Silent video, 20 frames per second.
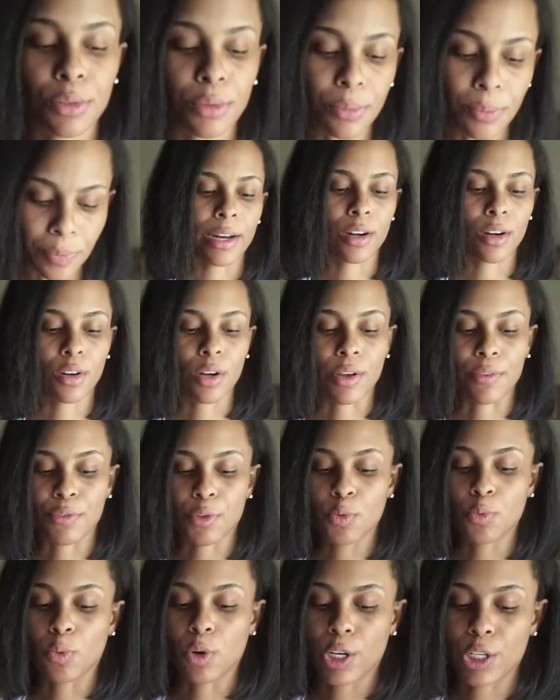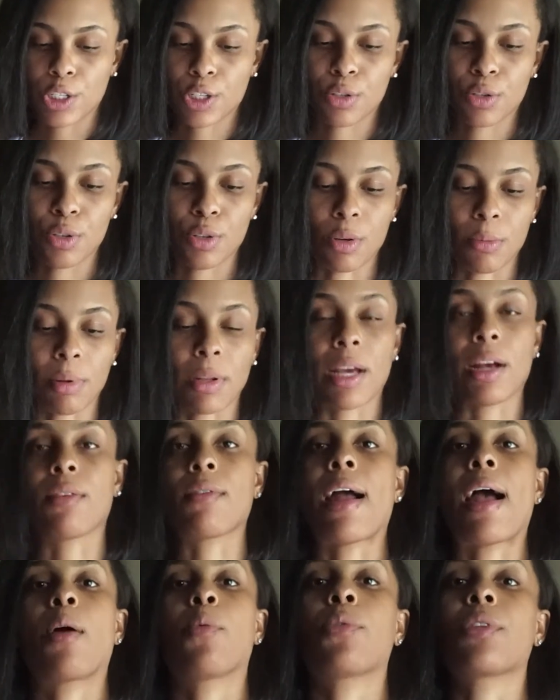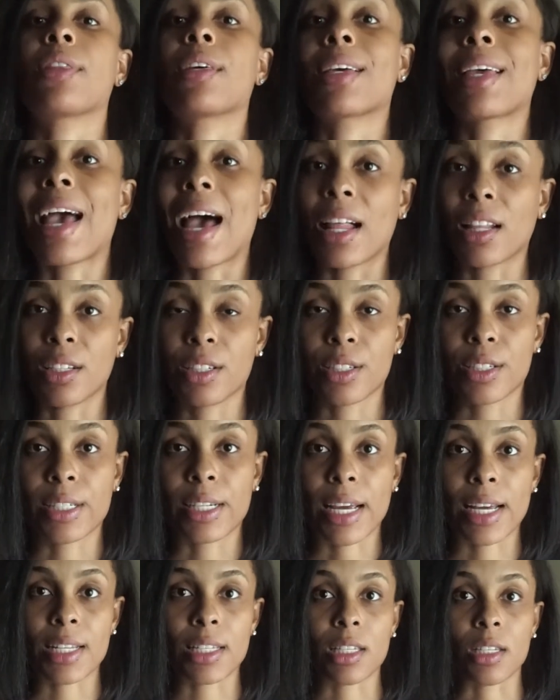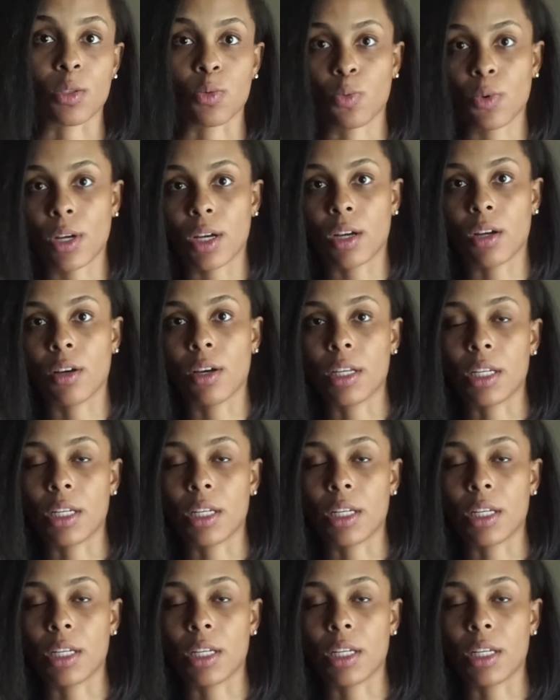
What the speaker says: You know, if you want to, you can play around with the calendar dates as well,